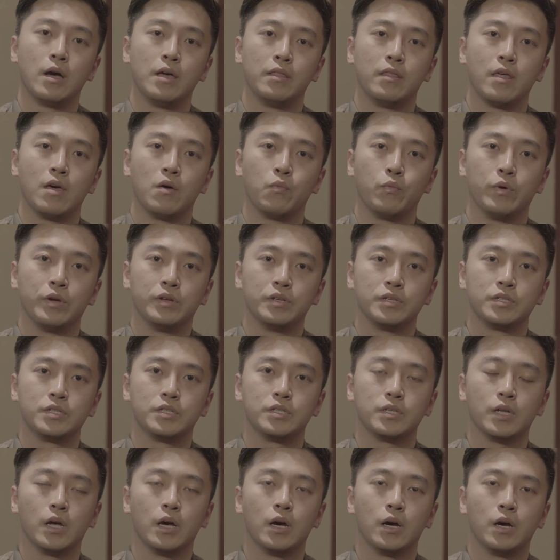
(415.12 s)
and then with
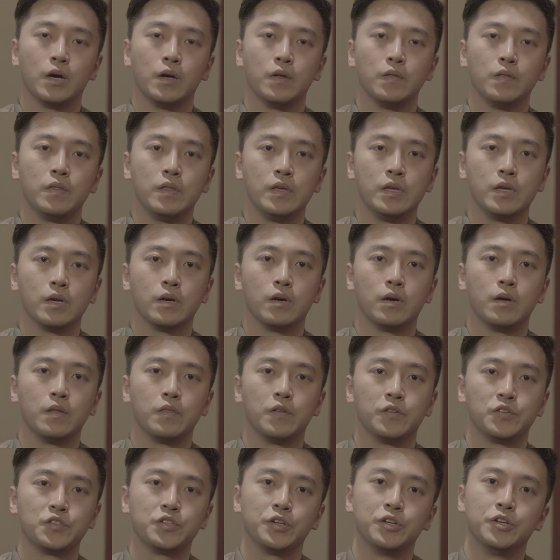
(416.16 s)
the
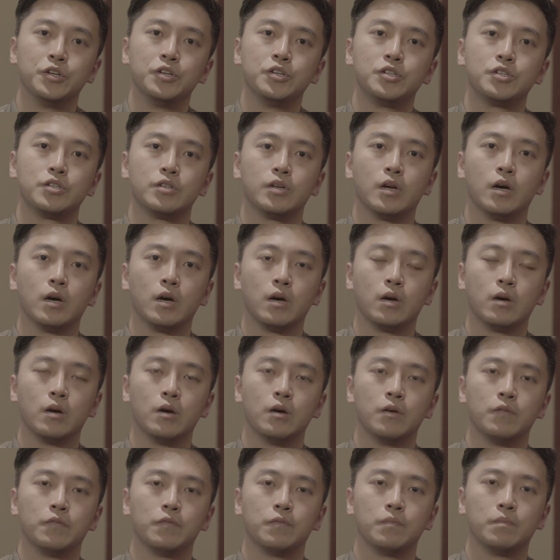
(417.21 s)
the surge
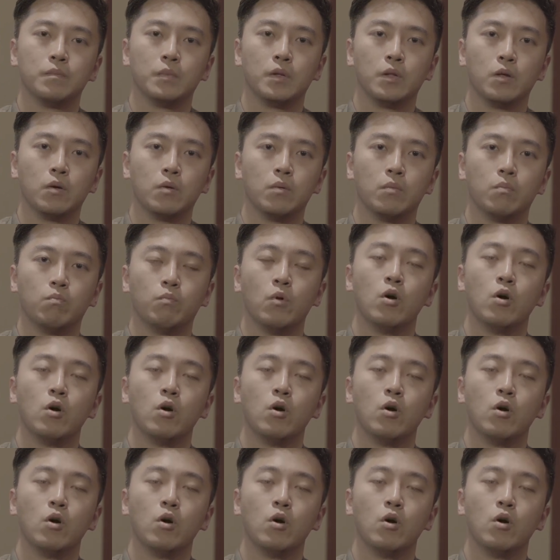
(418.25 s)
of you know,